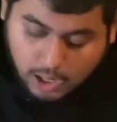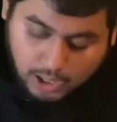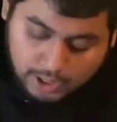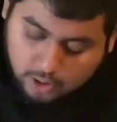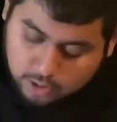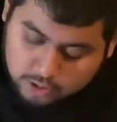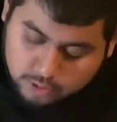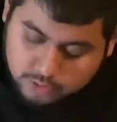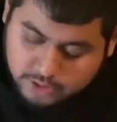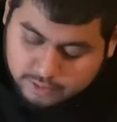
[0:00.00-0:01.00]
I also
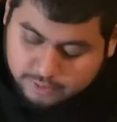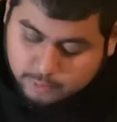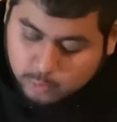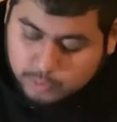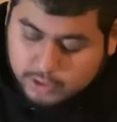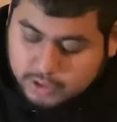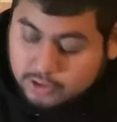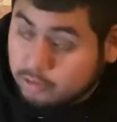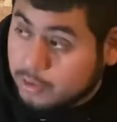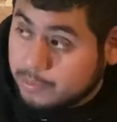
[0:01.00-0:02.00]
didn't formulate a
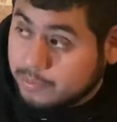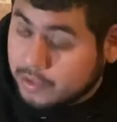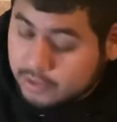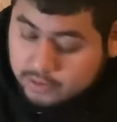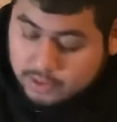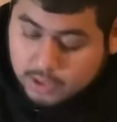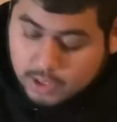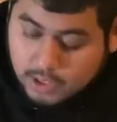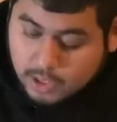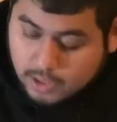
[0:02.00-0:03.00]
script for this.
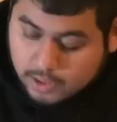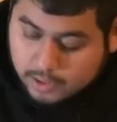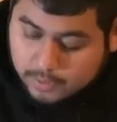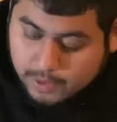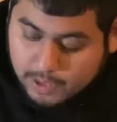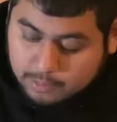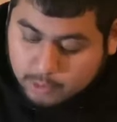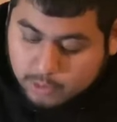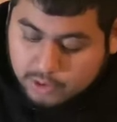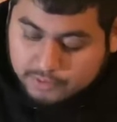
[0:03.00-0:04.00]
I'm
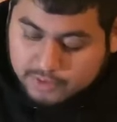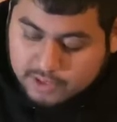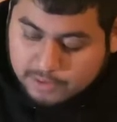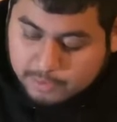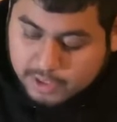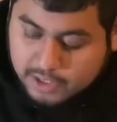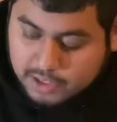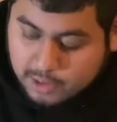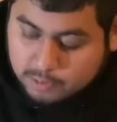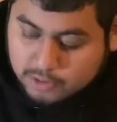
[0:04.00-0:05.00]
going off the top of my head.
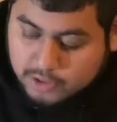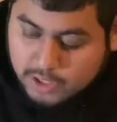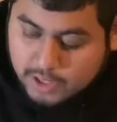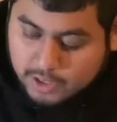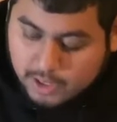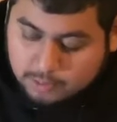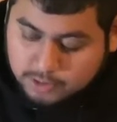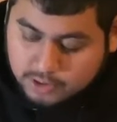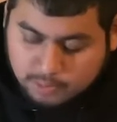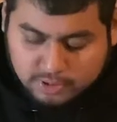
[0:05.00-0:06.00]
I wasn't
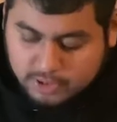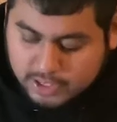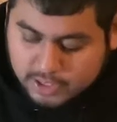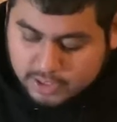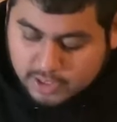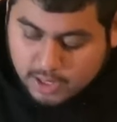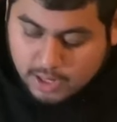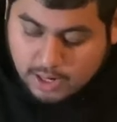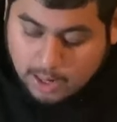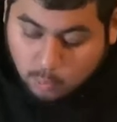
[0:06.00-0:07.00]
gonna edit.
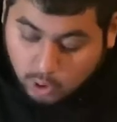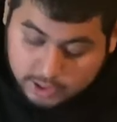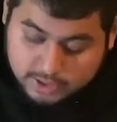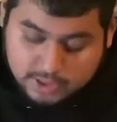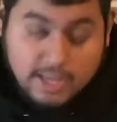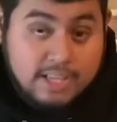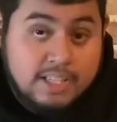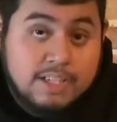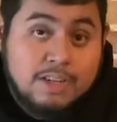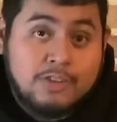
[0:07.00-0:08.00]
I wanted to
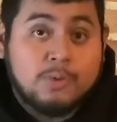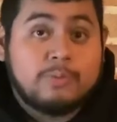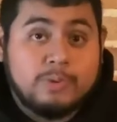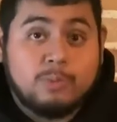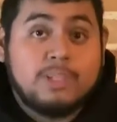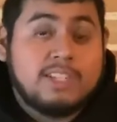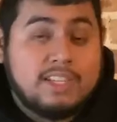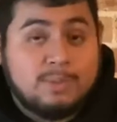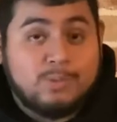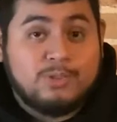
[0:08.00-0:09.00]
edit an over the weekend
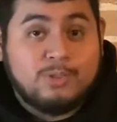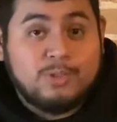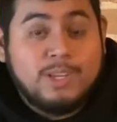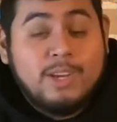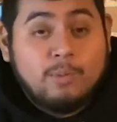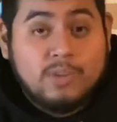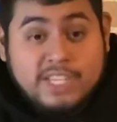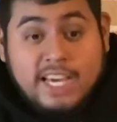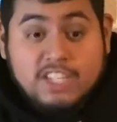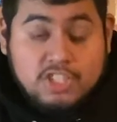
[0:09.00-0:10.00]
episode, which I
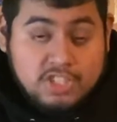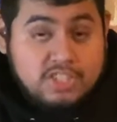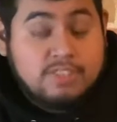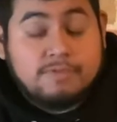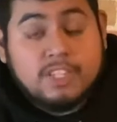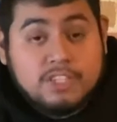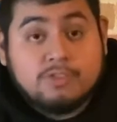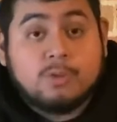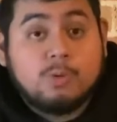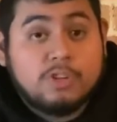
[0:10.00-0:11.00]
had just finished
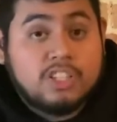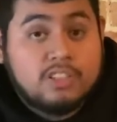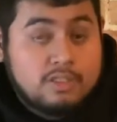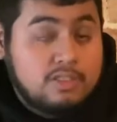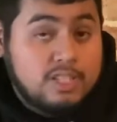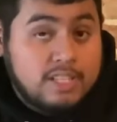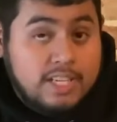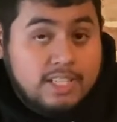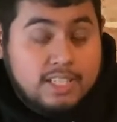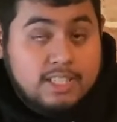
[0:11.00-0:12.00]
recording, literally like